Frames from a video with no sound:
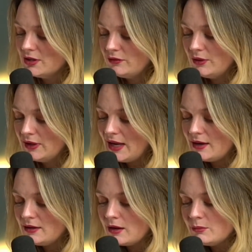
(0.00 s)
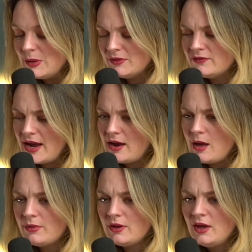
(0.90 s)
If you can get young people fired
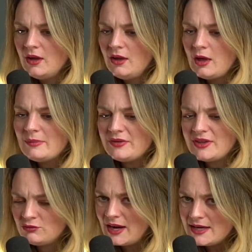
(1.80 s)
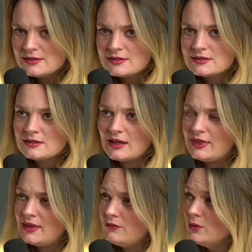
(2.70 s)
up about their rights,
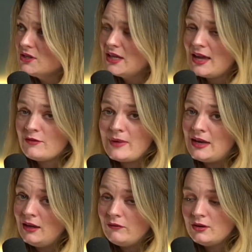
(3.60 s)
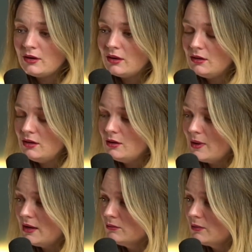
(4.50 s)
of which they have many, if you look at the
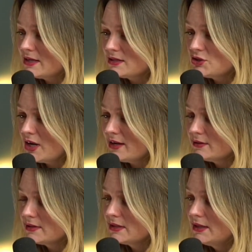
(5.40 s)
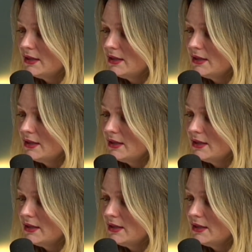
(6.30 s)
UN Rights of the Child,